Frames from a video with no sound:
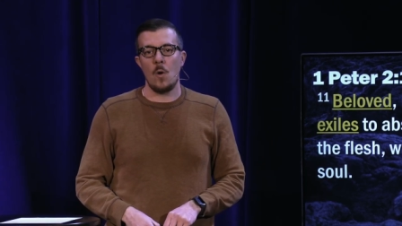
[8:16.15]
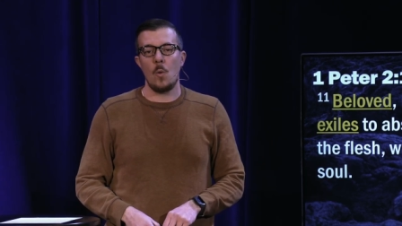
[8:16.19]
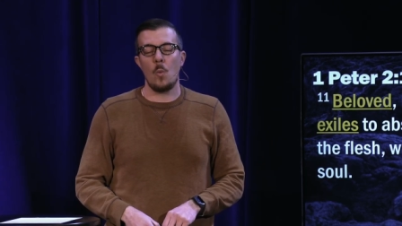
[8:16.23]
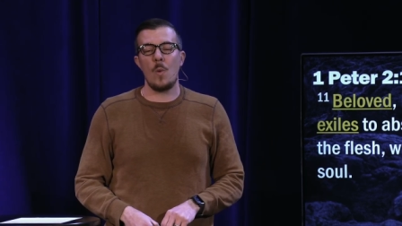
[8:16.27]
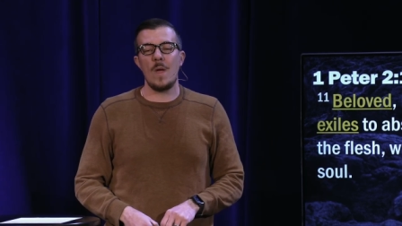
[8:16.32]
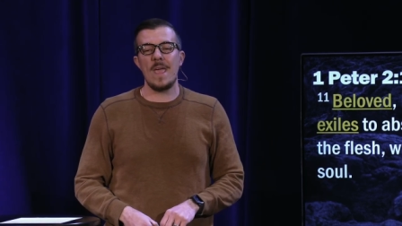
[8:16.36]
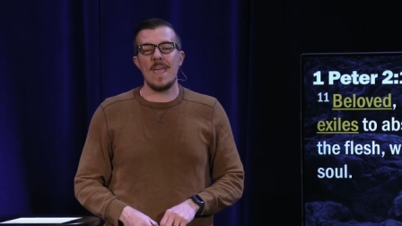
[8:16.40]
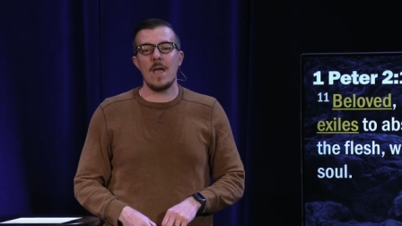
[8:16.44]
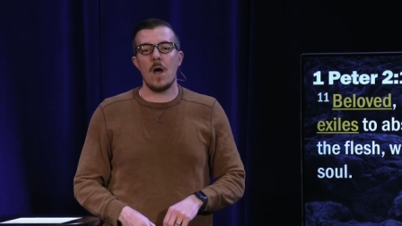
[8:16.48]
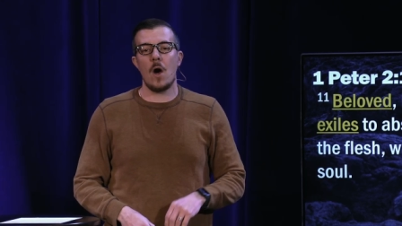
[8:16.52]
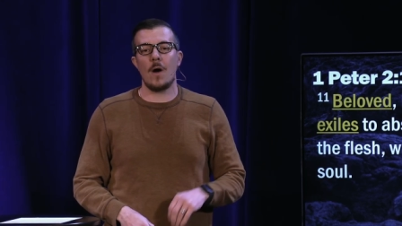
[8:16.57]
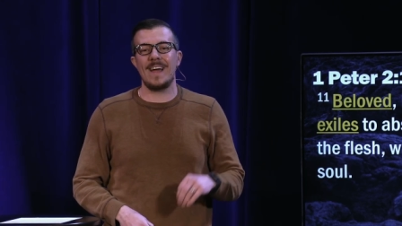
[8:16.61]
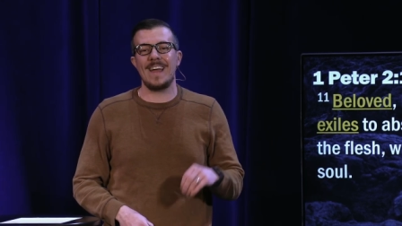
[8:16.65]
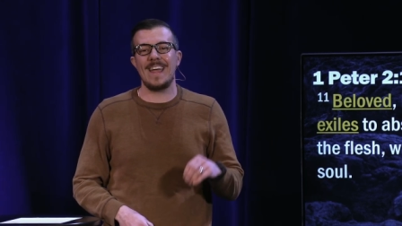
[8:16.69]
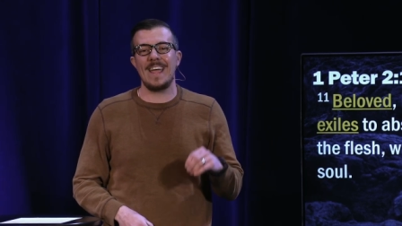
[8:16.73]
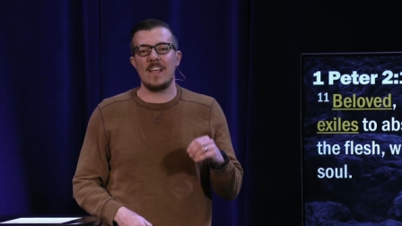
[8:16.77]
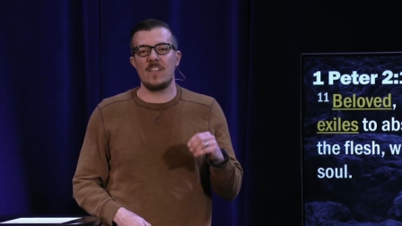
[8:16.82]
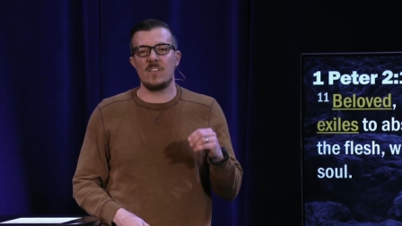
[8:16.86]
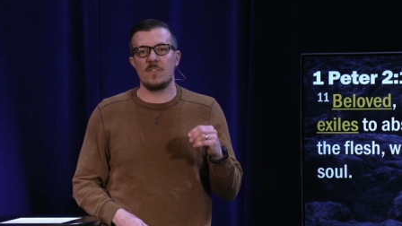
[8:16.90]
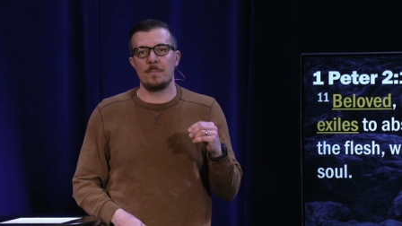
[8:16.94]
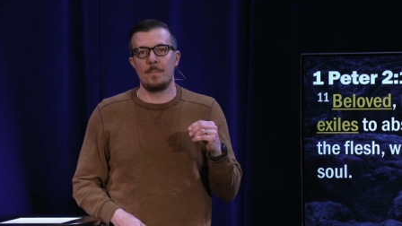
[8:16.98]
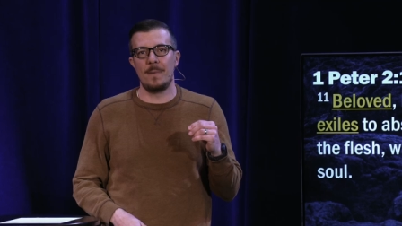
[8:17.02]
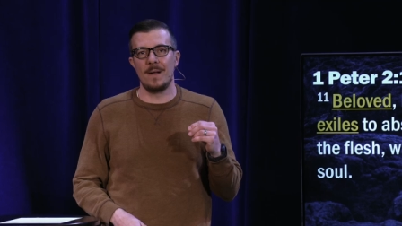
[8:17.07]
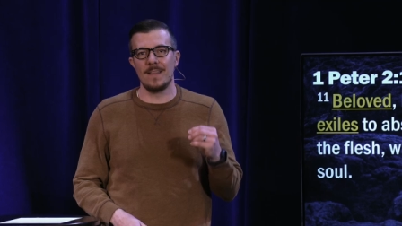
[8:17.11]
We are
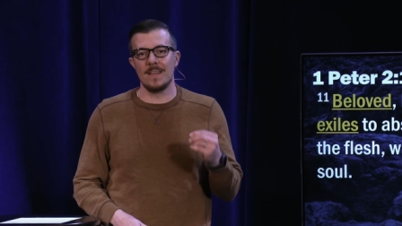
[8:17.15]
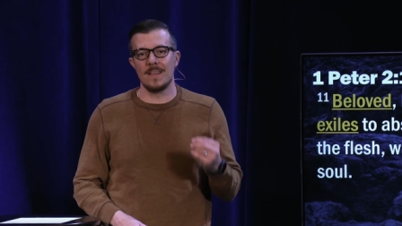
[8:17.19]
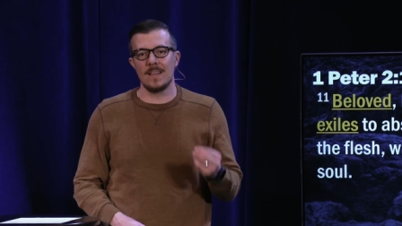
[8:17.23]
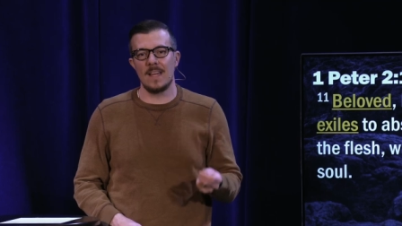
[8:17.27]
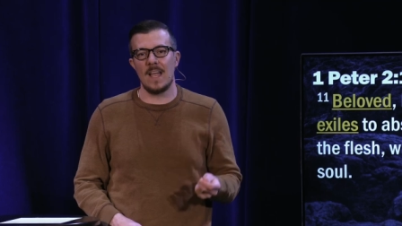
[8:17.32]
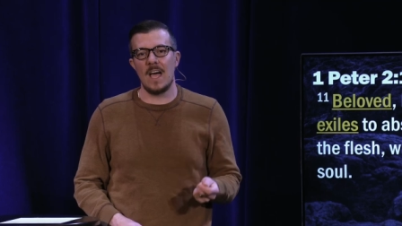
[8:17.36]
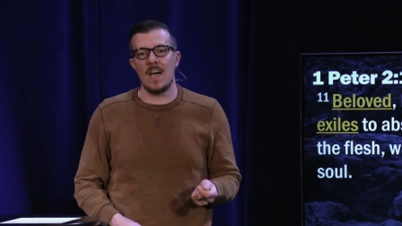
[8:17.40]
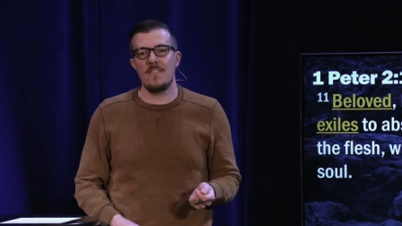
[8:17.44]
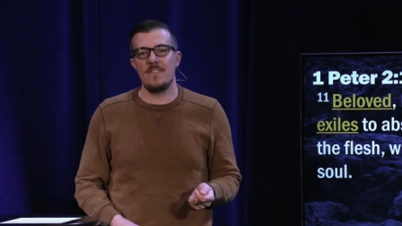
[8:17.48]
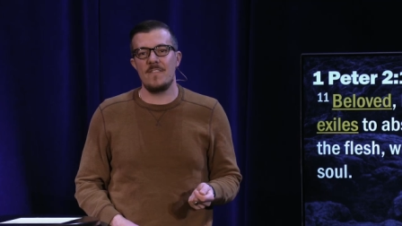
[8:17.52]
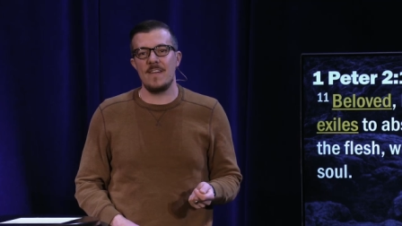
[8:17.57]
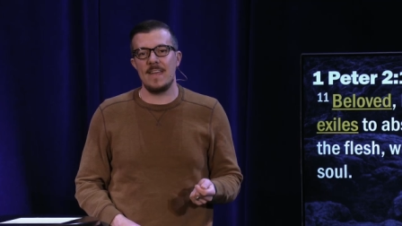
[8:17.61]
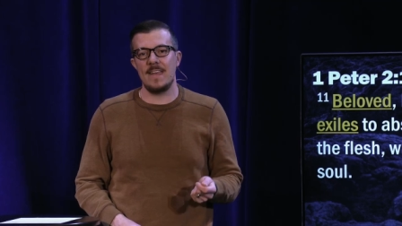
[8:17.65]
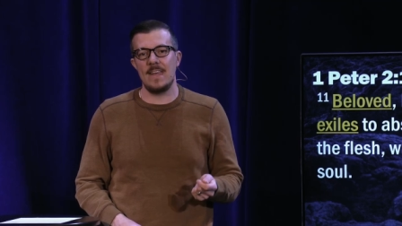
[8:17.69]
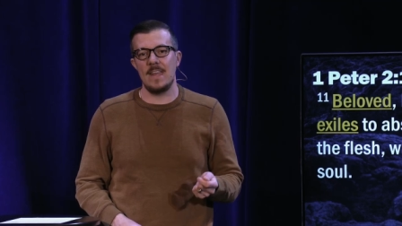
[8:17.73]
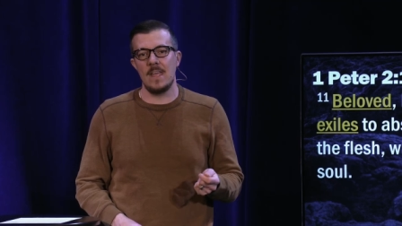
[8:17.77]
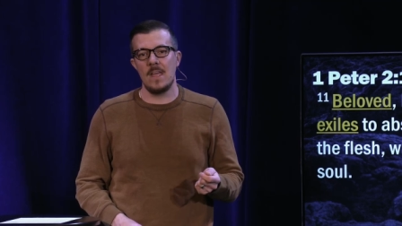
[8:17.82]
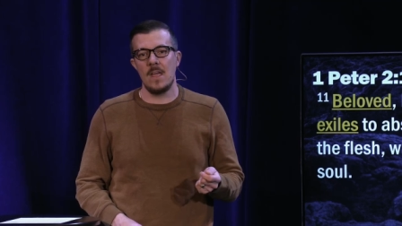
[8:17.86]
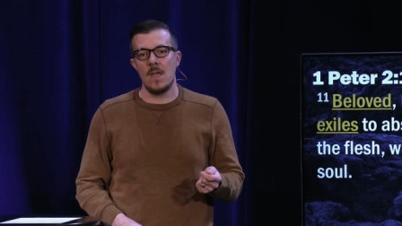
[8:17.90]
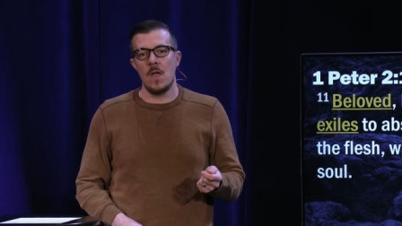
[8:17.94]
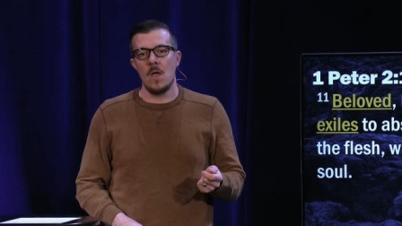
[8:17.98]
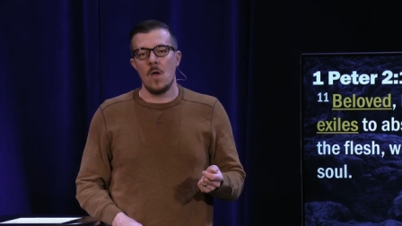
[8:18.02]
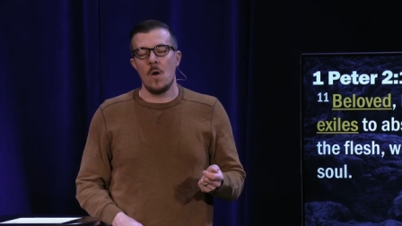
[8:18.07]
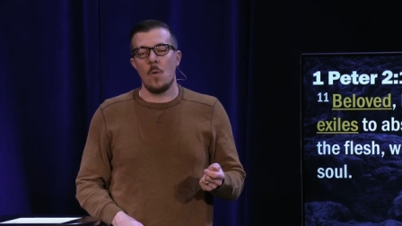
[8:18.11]
his beloved.
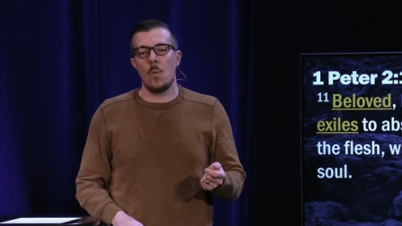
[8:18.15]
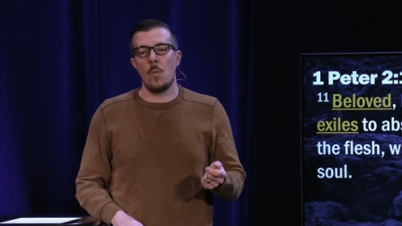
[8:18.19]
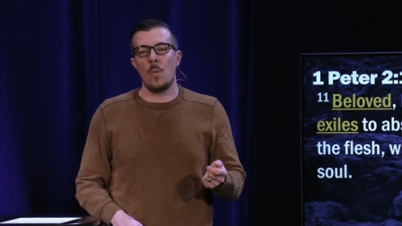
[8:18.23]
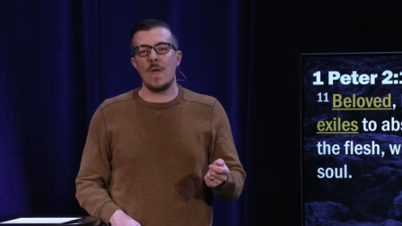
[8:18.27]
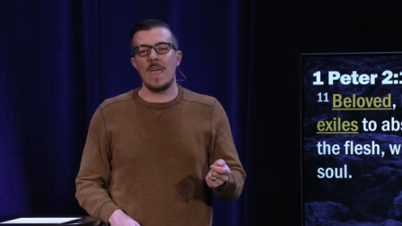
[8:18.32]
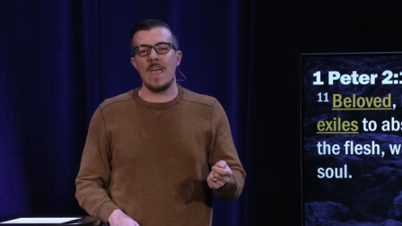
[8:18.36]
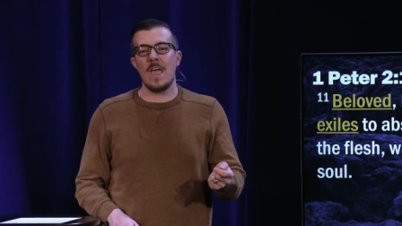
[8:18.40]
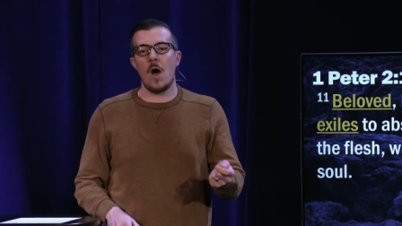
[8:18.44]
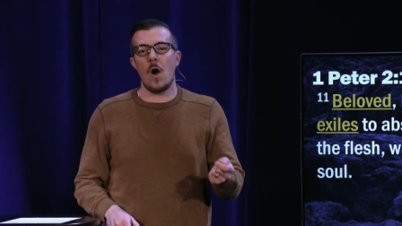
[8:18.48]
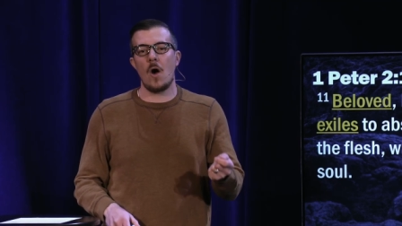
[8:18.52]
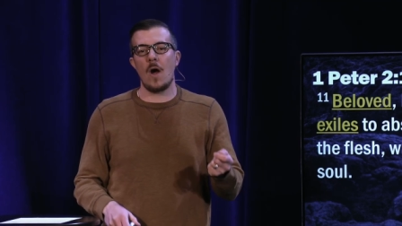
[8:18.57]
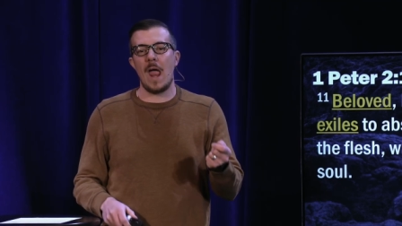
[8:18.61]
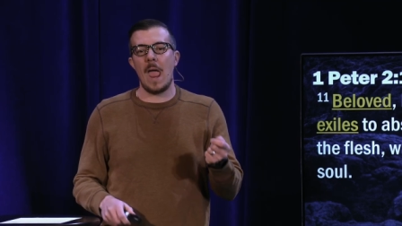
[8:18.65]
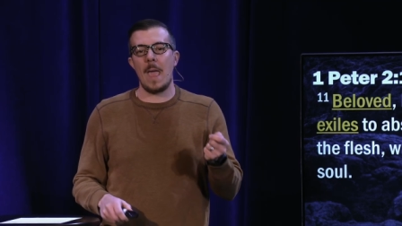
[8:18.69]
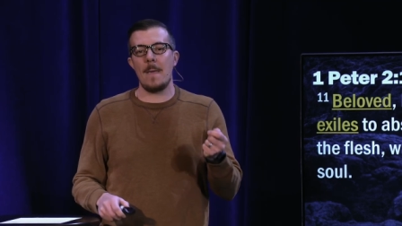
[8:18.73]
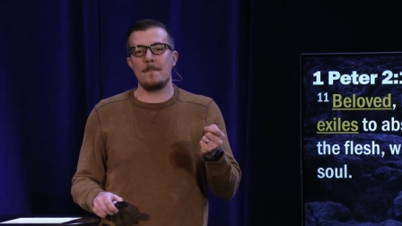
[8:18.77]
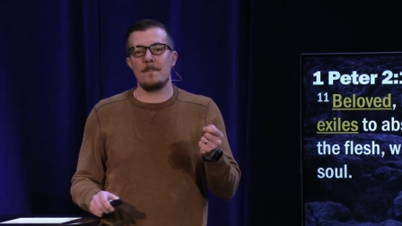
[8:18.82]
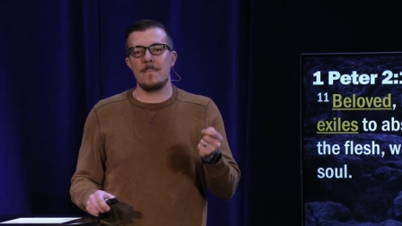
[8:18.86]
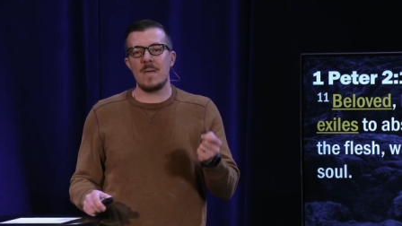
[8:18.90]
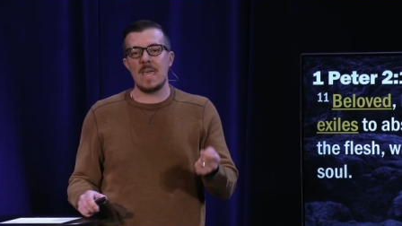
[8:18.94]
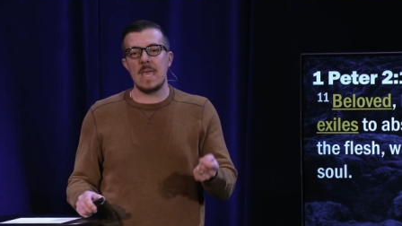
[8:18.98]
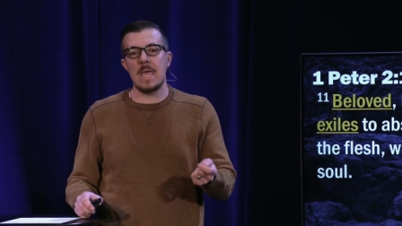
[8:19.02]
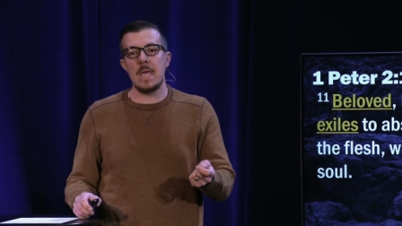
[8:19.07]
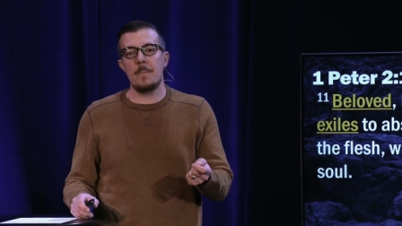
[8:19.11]
We are a
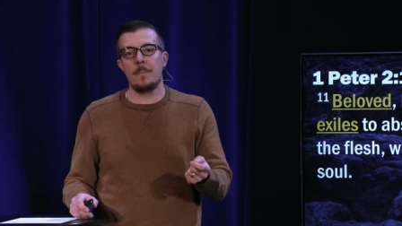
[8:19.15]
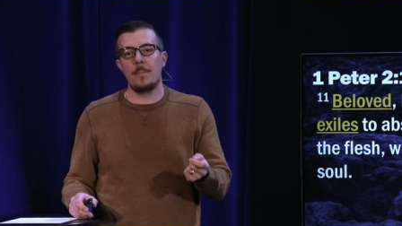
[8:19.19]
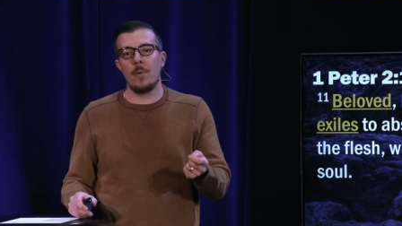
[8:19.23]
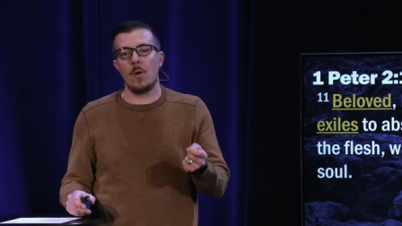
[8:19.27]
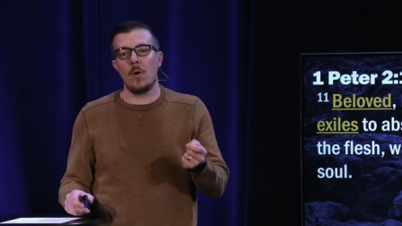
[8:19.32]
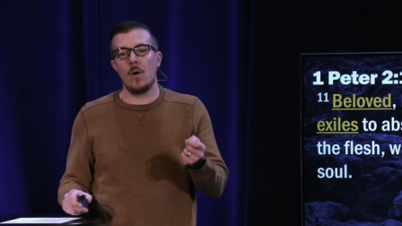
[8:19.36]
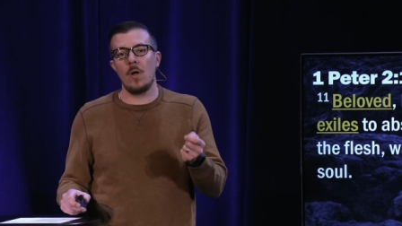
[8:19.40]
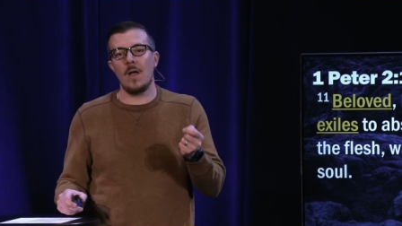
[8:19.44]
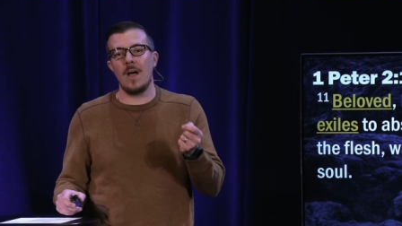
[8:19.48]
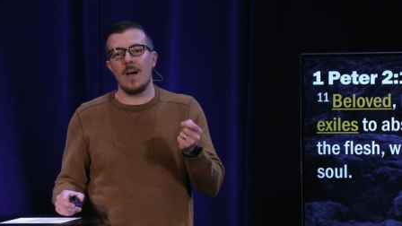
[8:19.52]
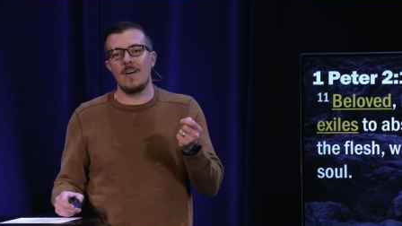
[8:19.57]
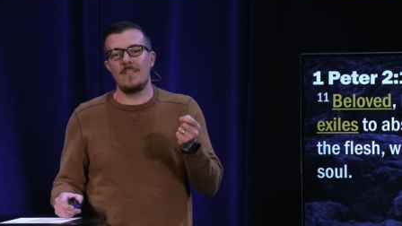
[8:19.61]
people